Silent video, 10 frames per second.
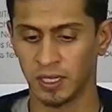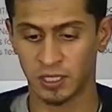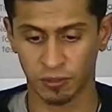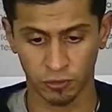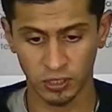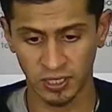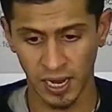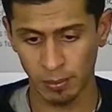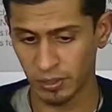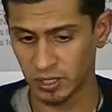it's a 14
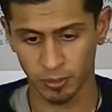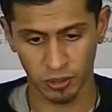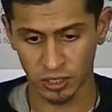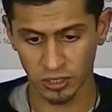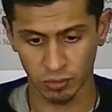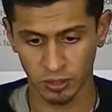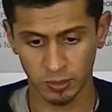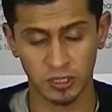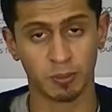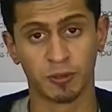nanometer processor, which
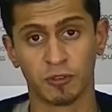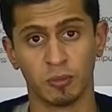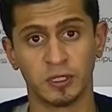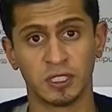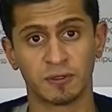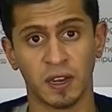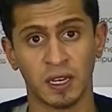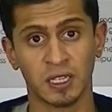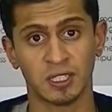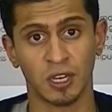means the performance is
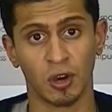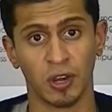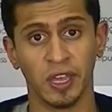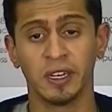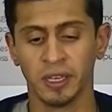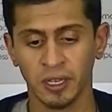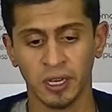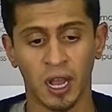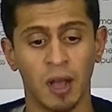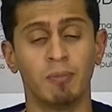fantastic on it.
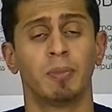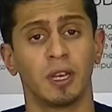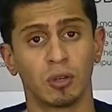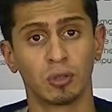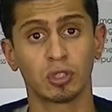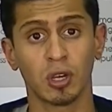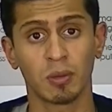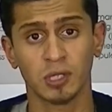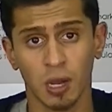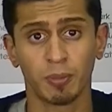Um, but it also
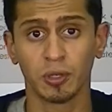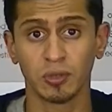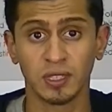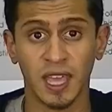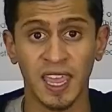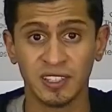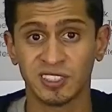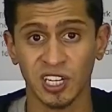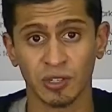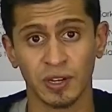comes coupled with
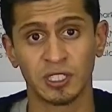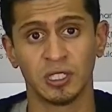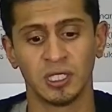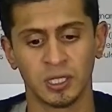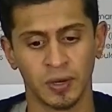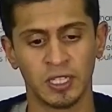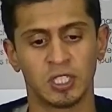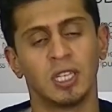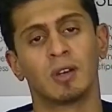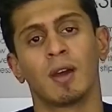8th generation Intel
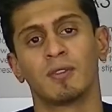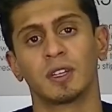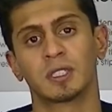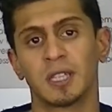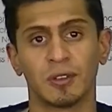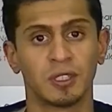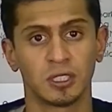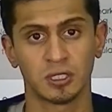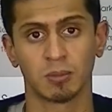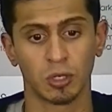HD graphics. Now,
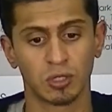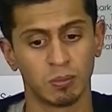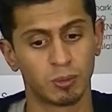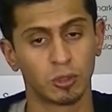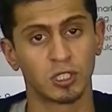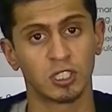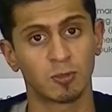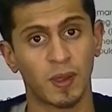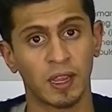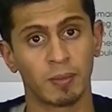this is the most important
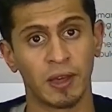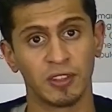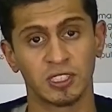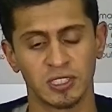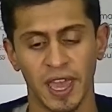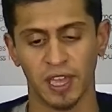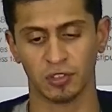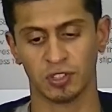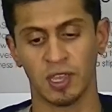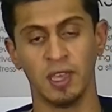spec about this
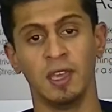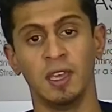NAS.